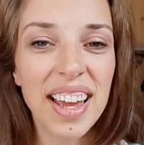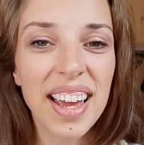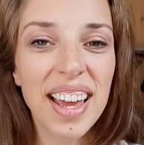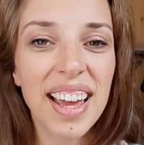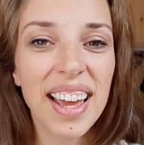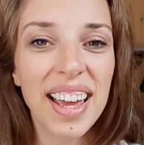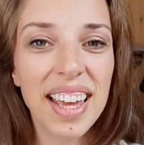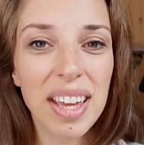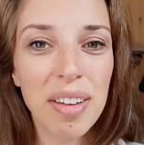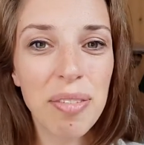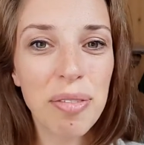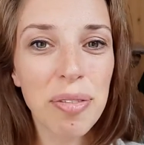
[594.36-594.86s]

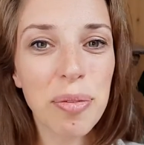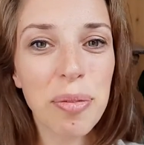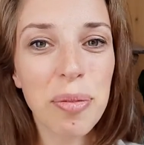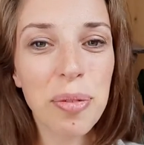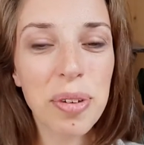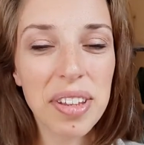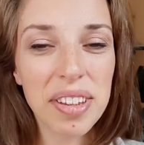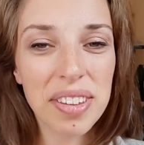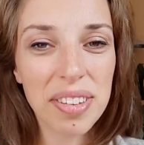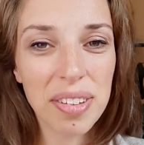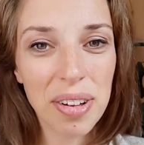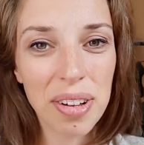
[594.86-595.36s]
even
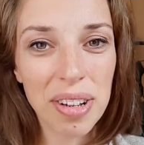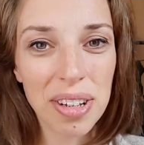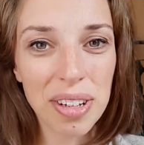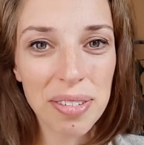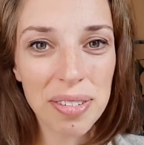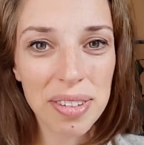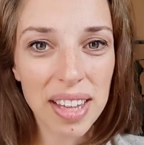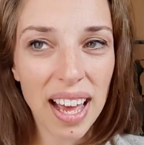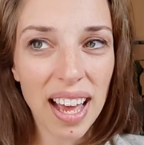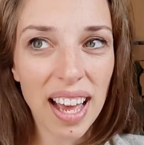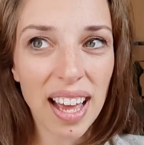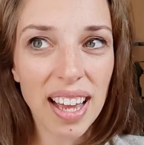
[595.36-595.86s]
with all
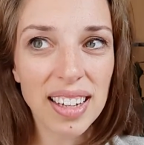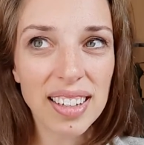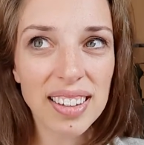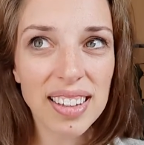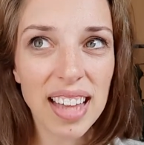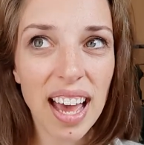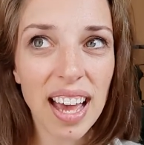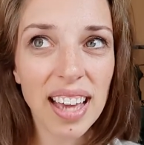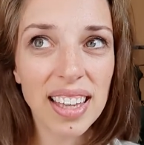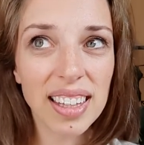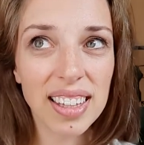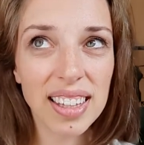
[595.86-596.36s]
of that,
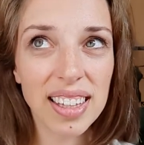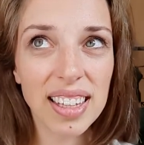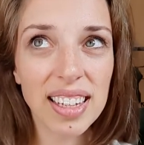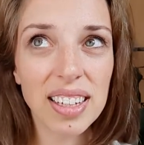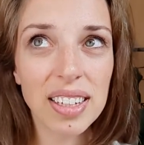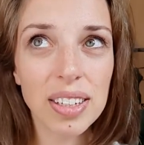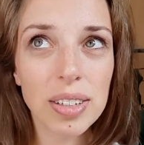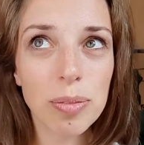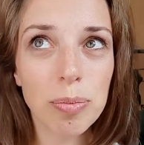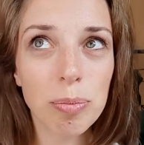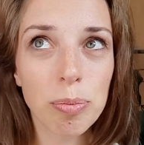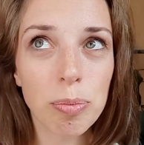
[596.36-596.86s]
that
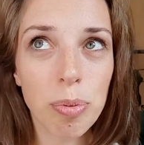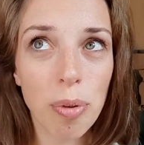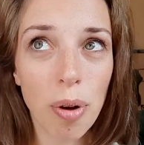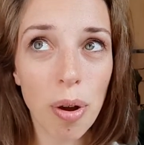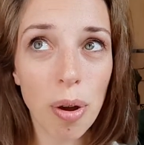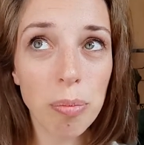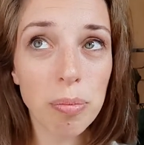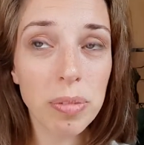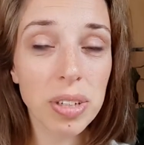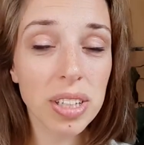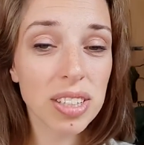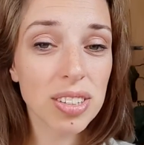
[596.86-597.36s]
year
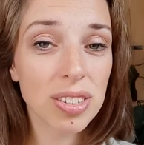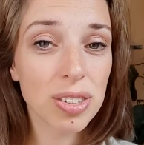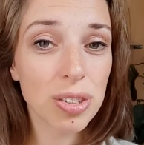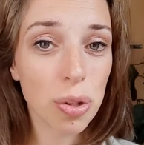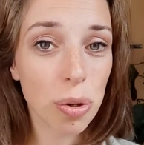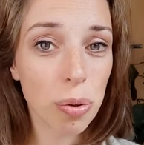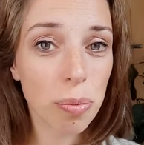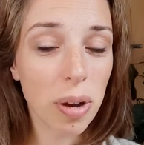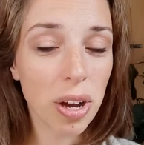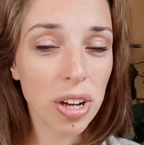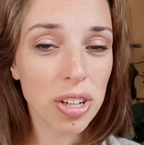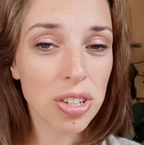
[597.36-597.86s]
brought me
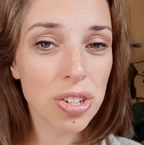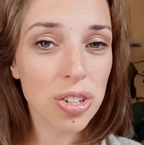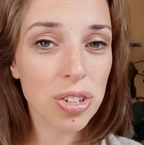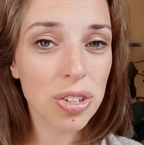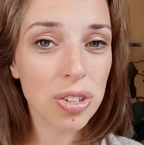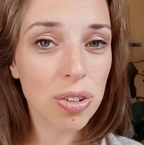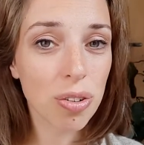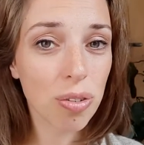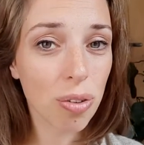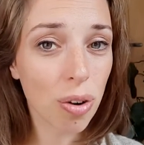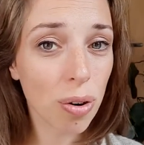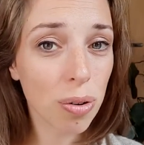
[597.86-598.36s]
so much
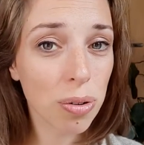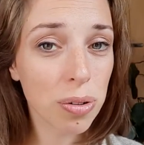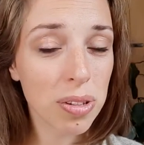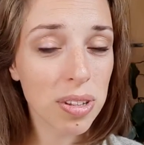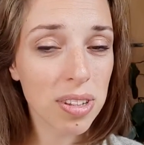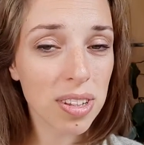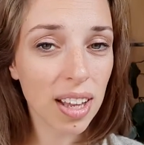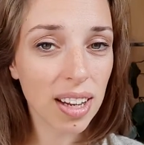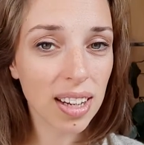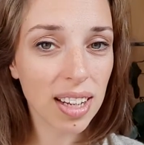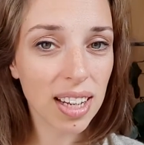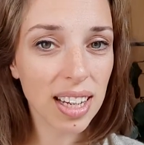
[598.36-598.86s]
growth
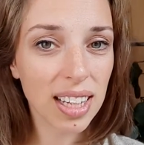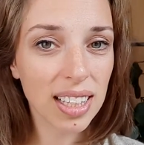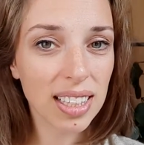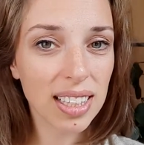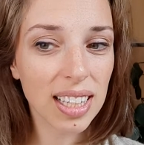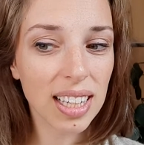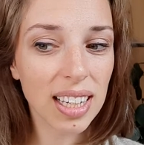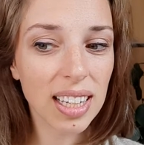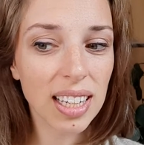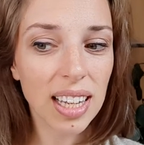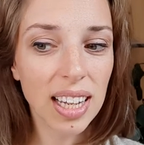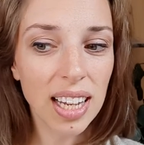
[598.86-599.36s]
and
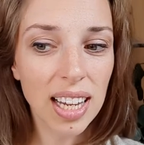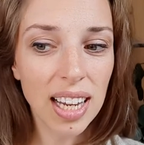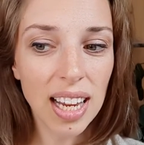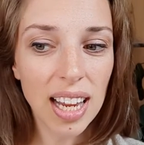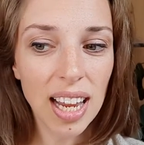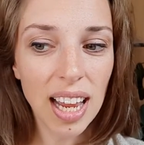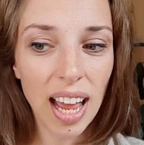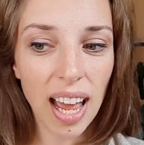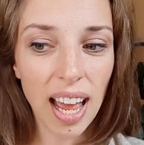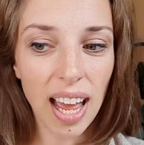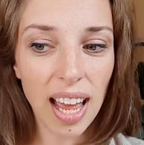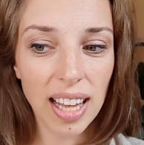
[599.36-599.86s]
healing.
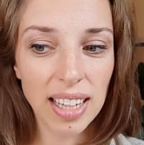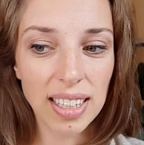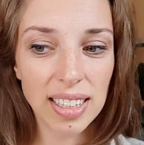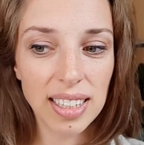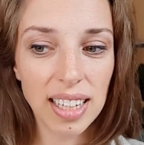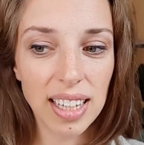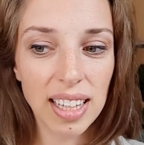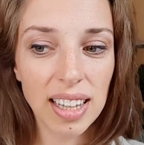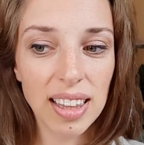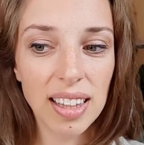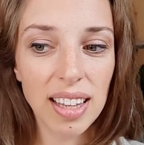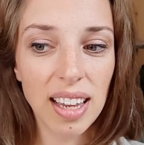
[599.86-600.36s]
And
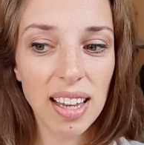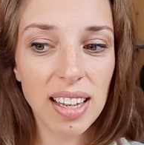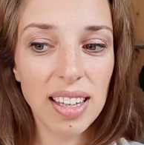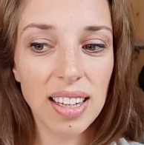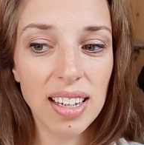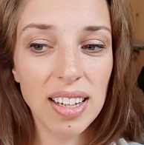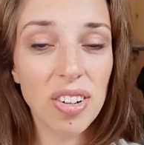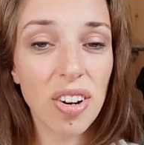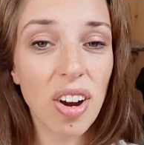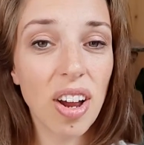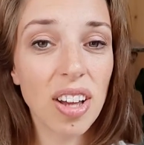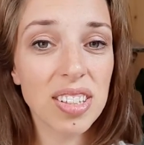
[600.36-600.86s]
in that
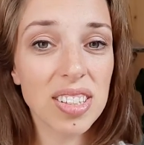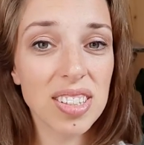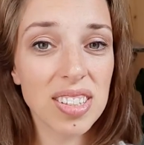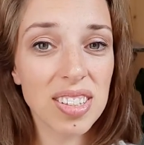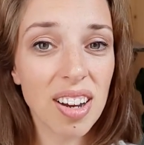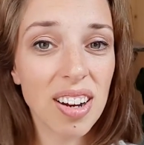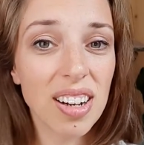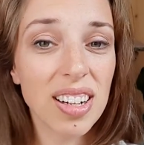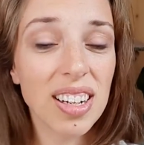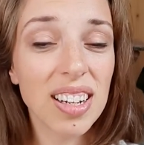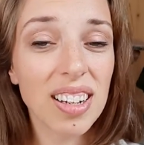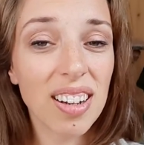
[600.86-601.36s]
year, I
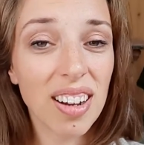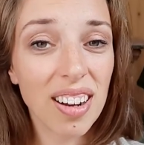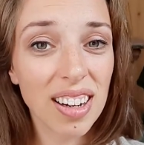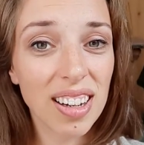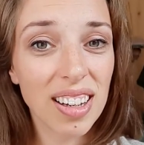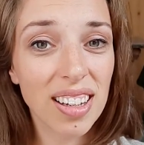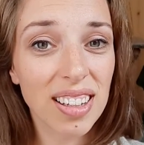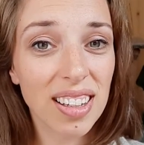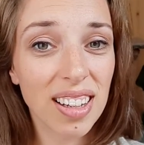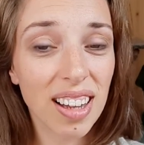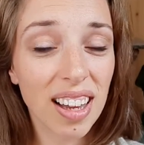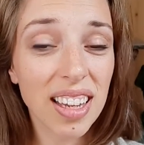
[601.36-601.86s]
started
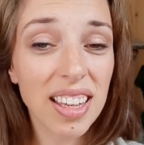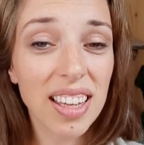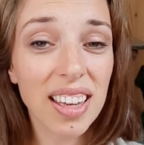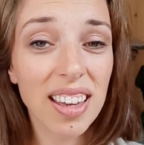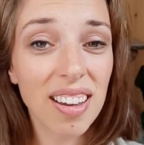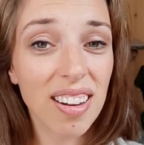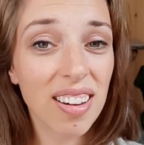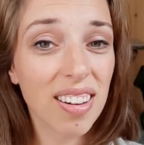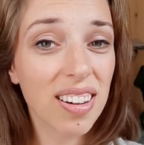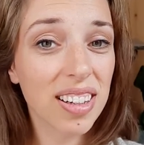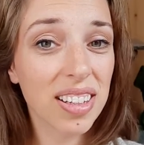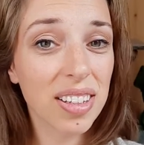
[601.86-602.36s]

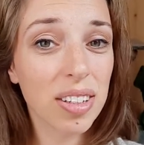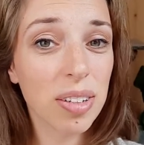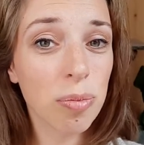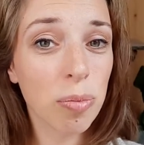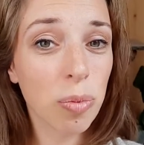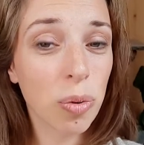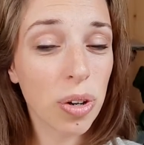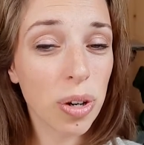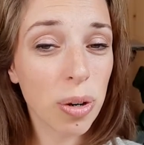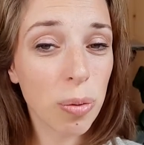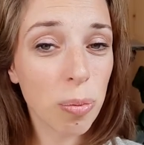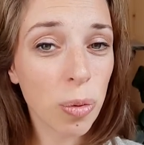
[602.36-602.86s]
liking Aryan
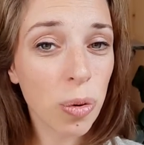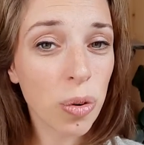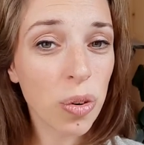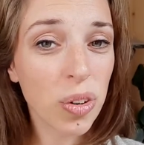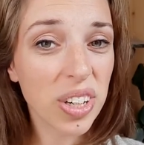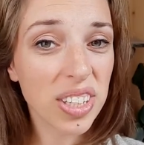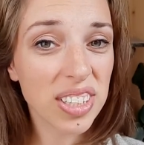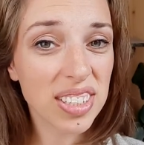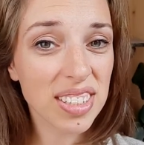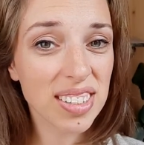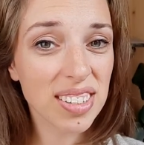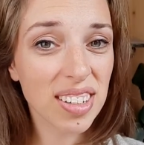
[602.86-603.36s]
more and more
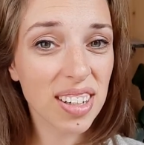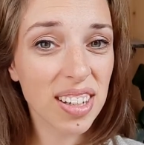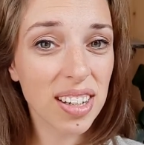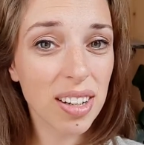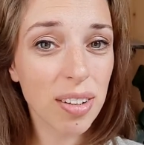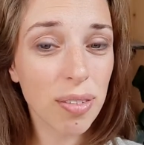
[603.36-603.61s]
and started